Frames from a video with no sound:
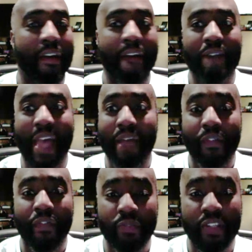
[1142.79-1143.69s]
haven't
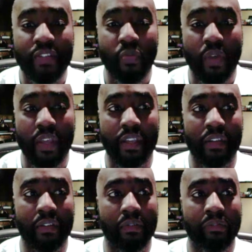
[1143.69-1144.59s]
felt this way
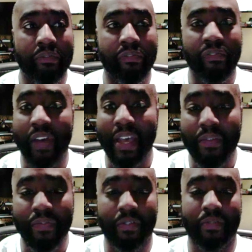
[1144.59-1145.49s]
in forever.